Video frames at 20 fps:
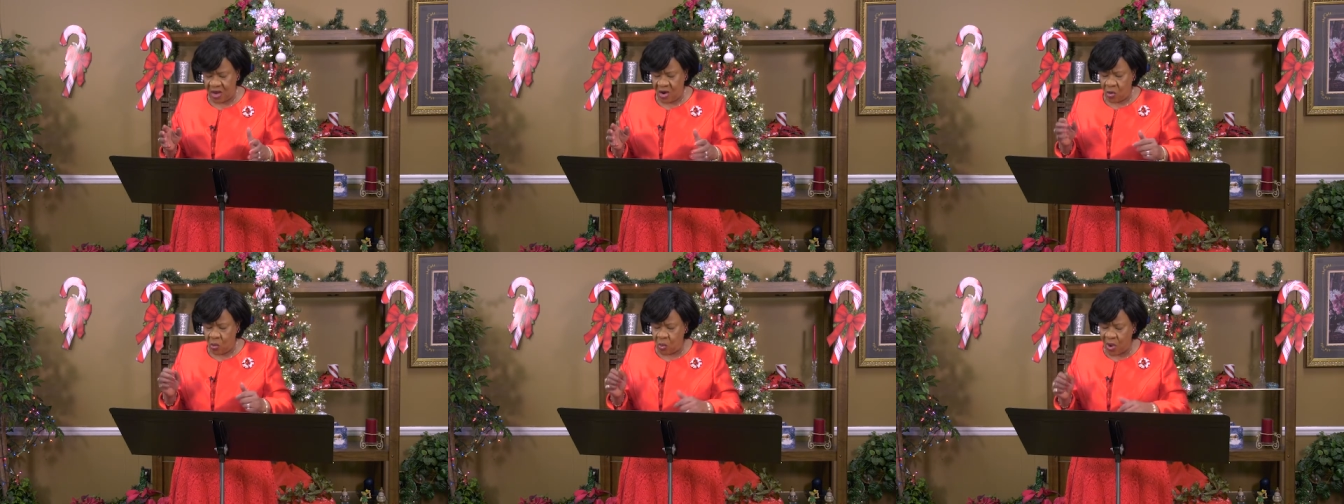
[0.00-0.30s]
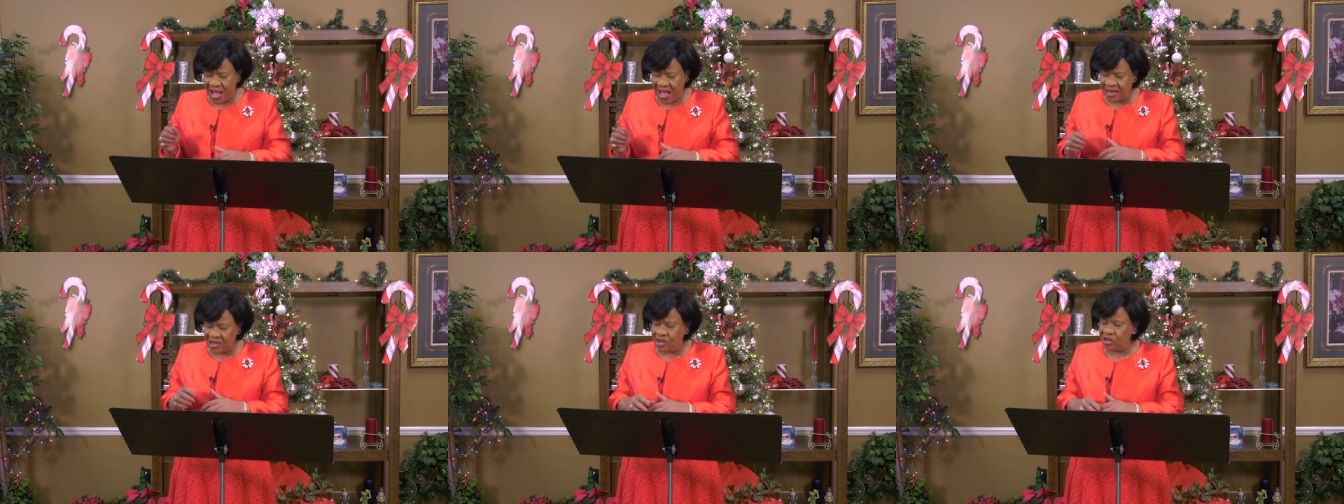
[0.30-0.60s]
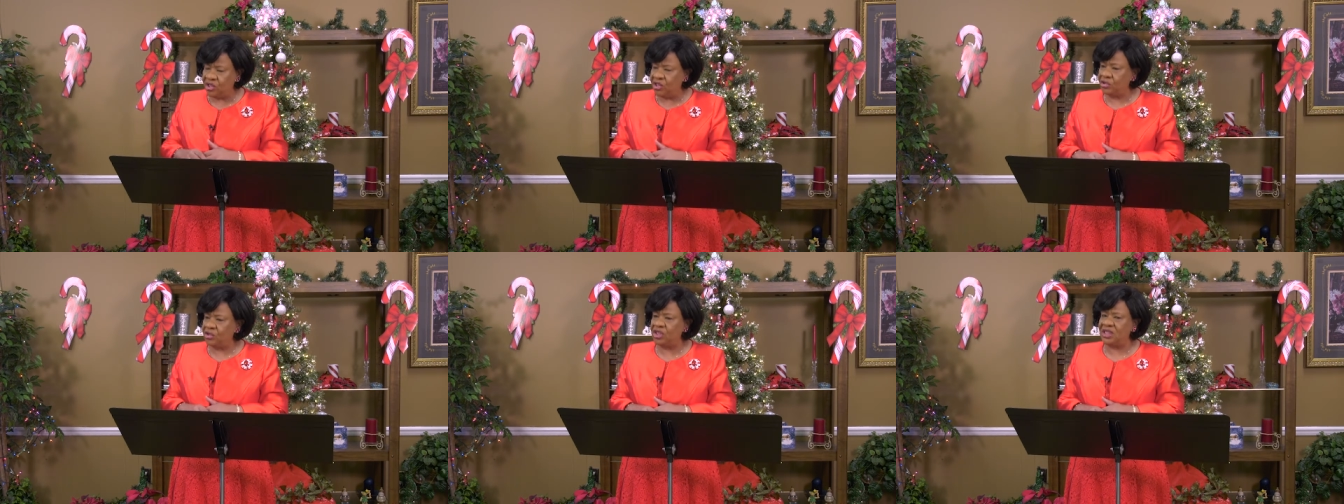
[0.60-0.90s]
Why do
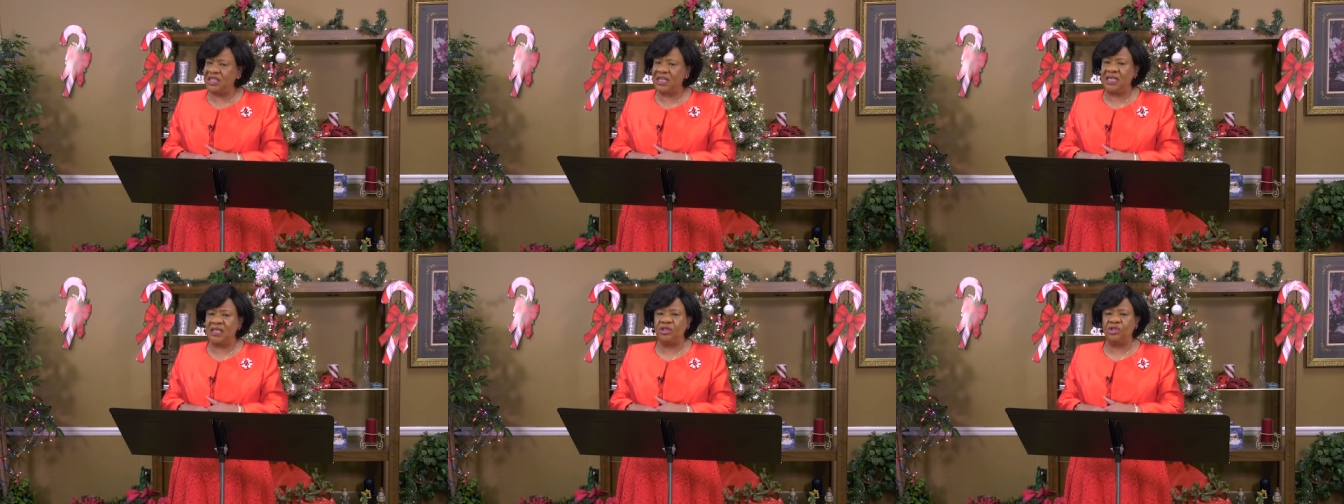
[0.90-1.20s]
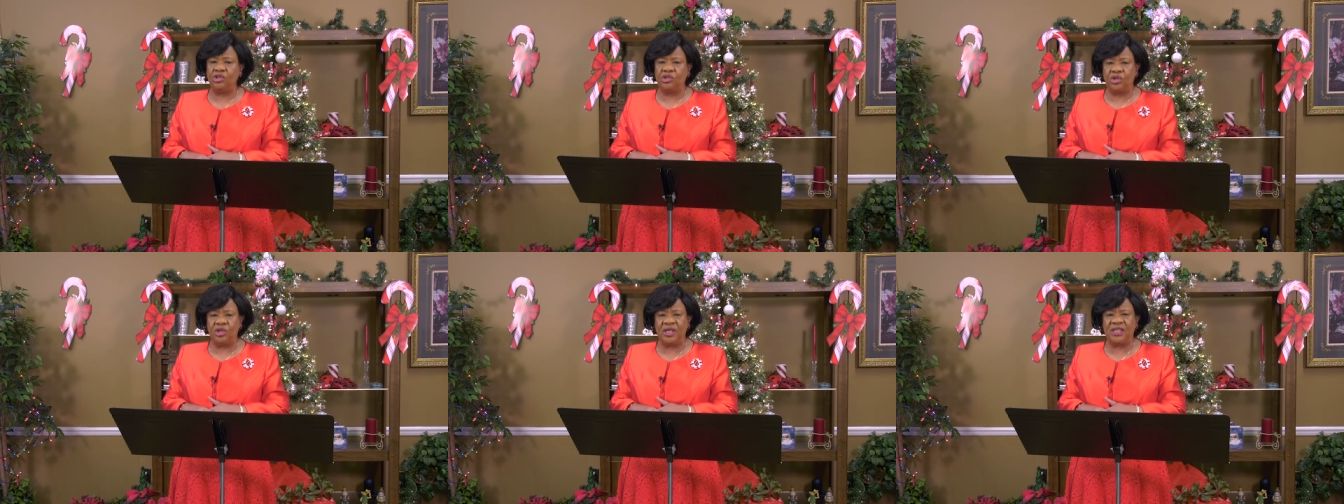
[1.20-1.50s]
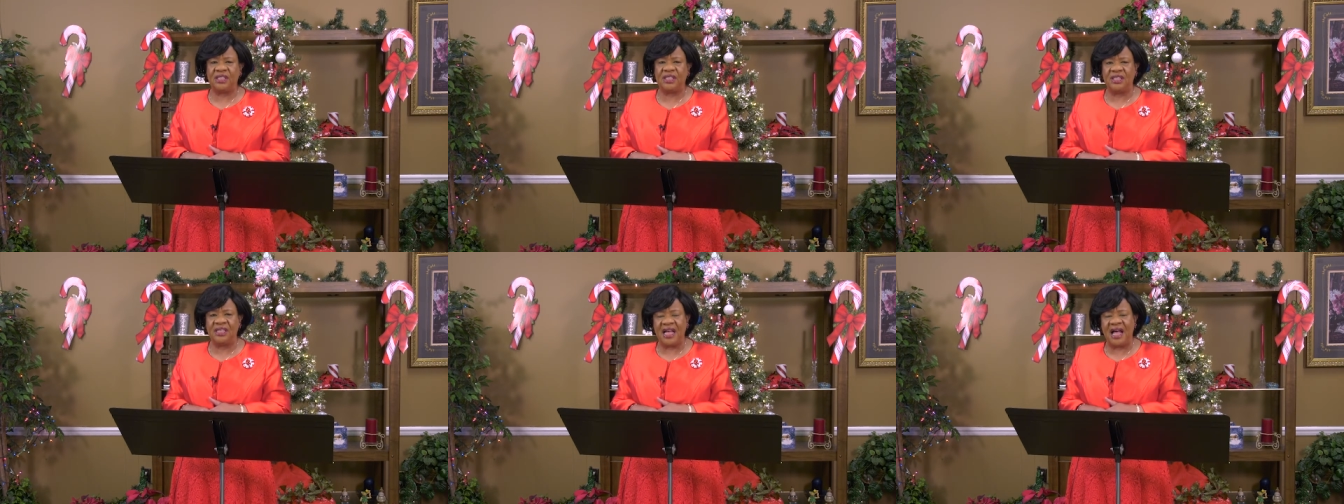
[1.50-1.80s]
you still
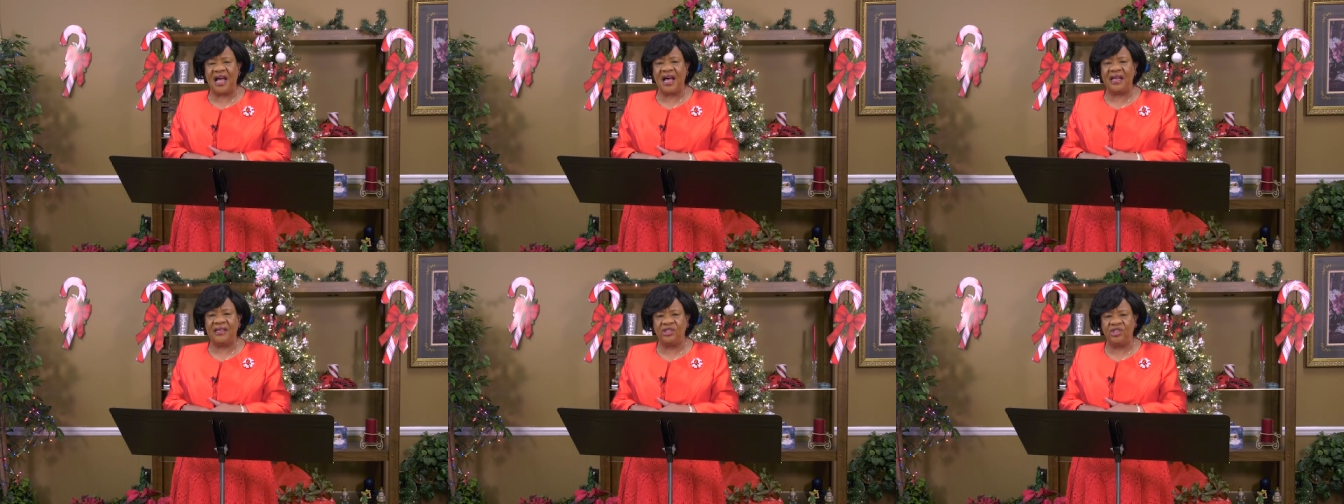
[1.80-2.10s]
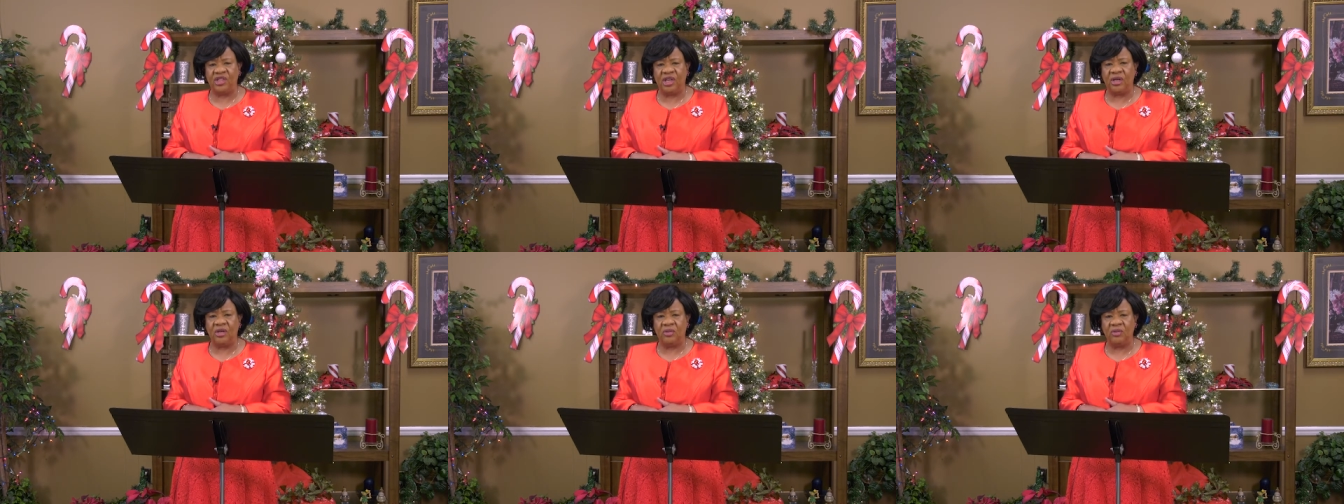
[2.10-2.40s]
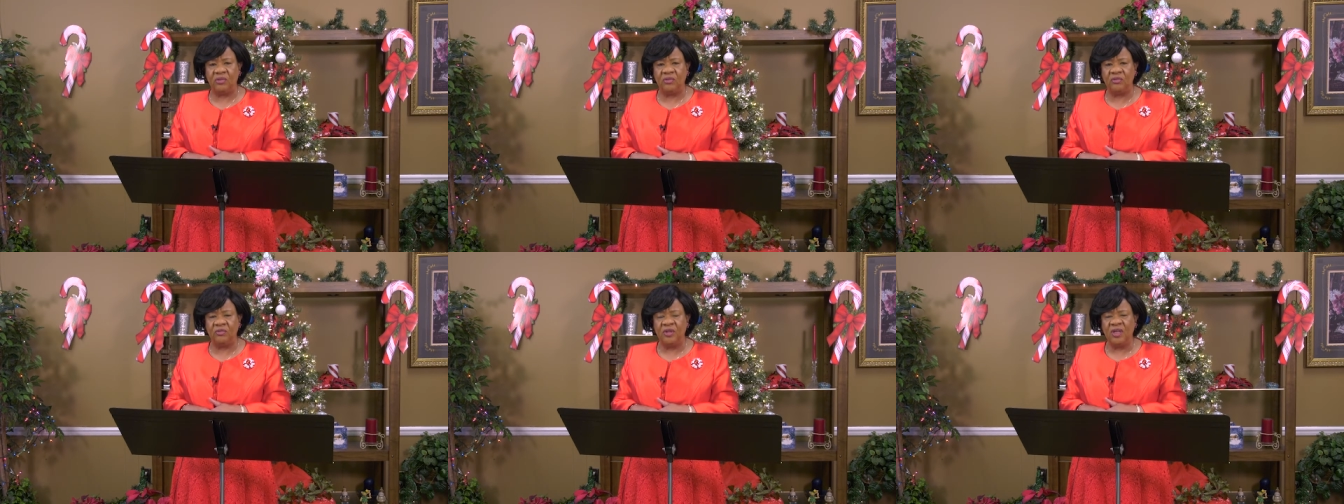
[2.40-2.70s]
trust God,
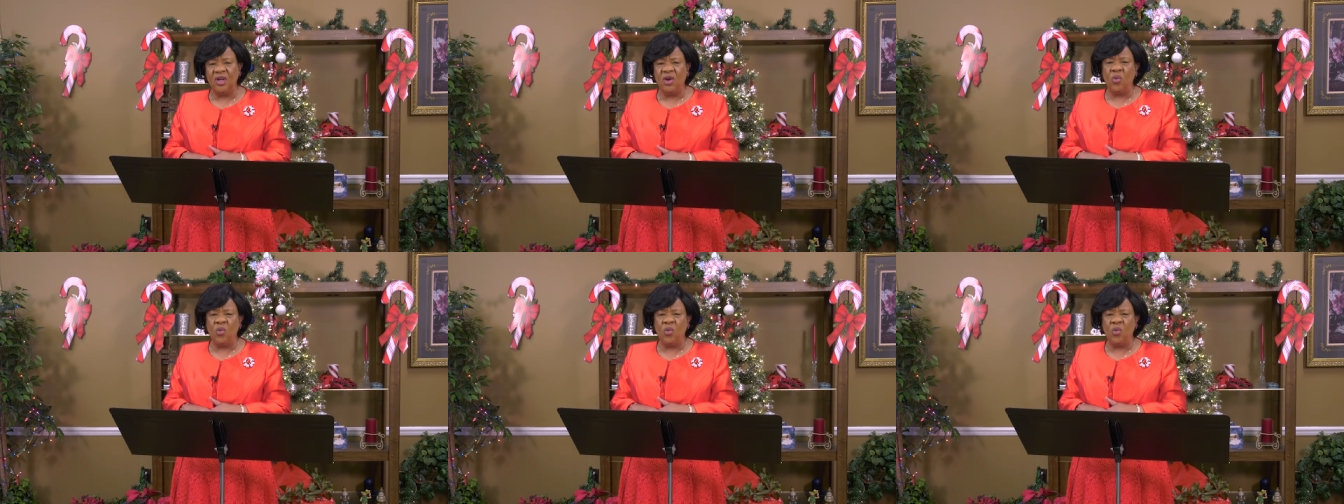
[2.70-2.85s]
Job?